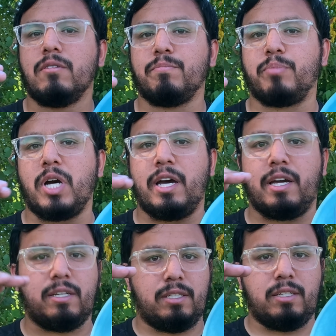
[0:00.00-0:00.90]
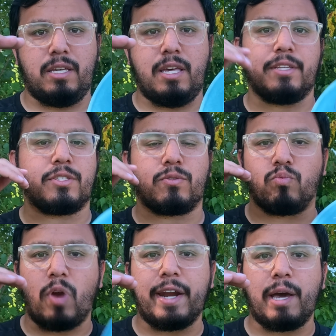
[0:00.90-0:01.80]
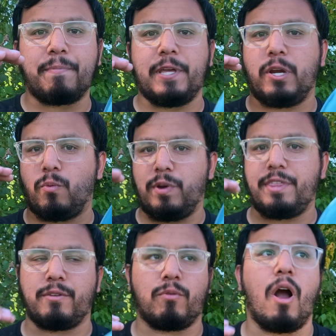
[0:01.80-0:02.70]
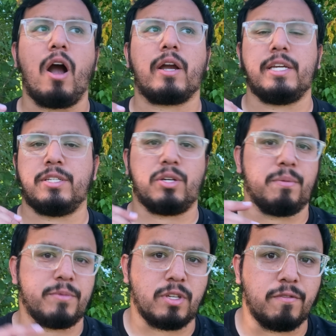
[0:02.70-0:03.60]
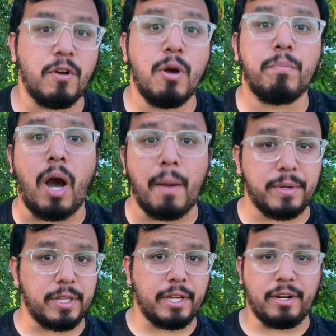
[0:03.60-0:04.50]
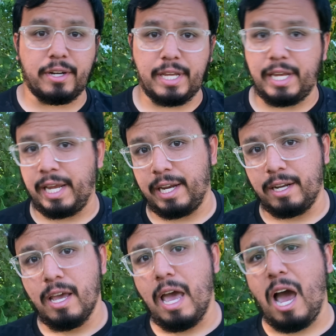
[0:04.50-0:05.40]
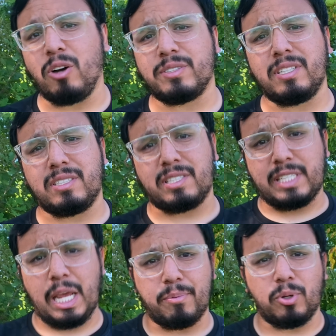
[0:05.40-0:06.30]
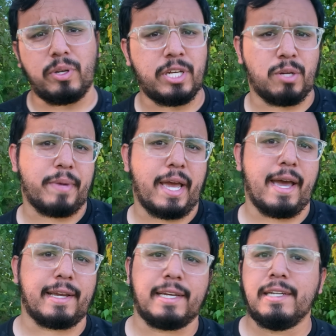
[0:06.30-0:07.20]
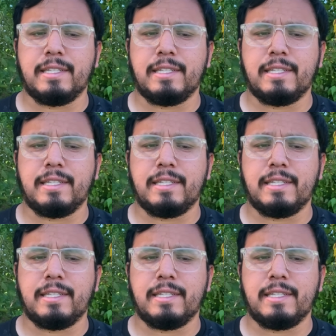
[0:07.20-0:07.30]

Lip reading: but it's right up there with the Rock in terms of popularity and how staple in your bag.